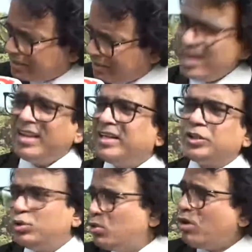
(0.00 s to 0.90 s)

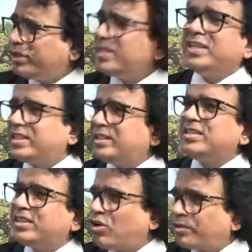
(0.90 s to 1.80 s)
Nothing else. No
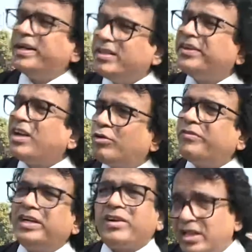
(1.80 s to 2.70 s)
ordinary citizen got
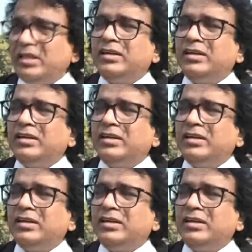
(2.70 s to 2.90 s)
benefit out of it.